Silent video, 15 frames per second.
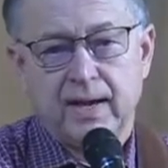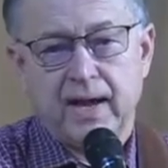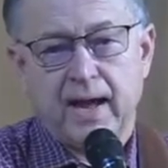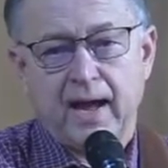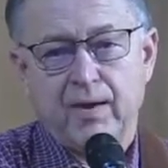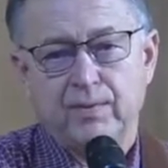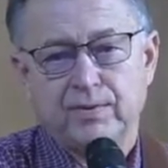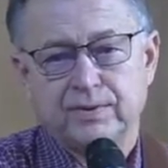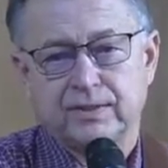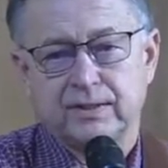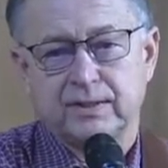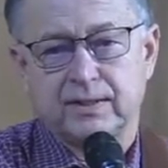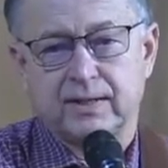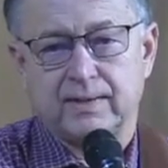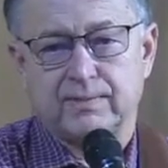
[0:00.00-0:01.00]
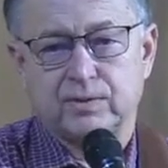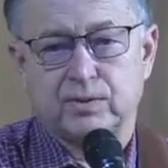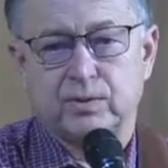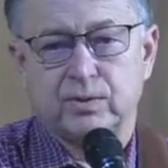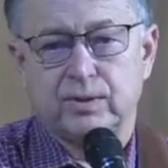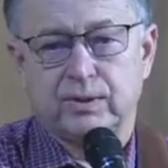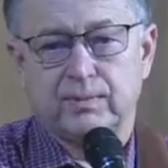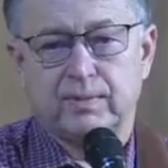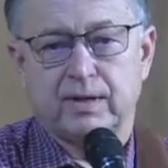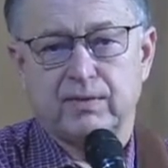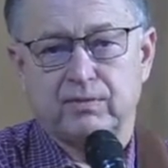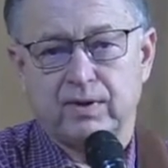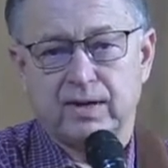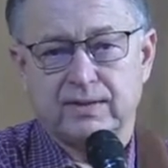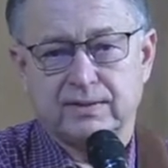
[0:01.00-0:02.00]
how is it that I'm stewarding my
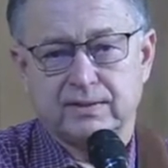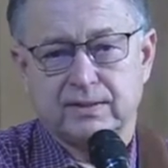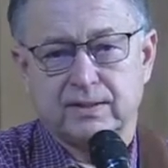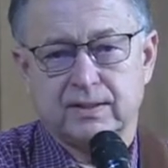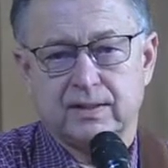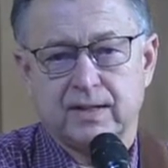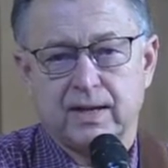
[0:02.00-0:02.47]
rest?